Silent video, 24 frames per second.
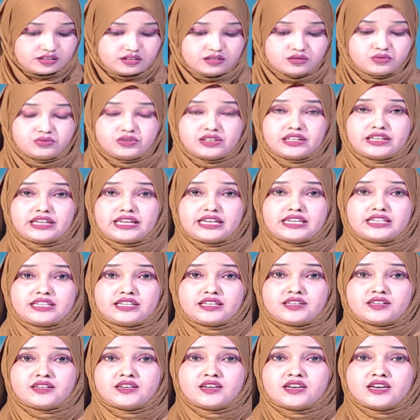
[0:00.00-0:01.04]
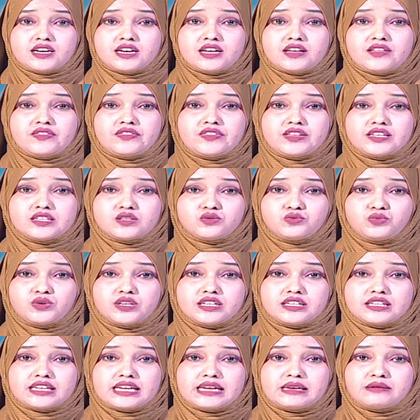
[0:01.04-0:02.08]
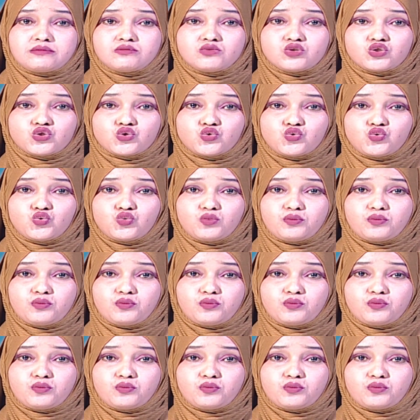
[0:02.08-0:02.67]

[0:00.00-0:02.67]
related. This week aims to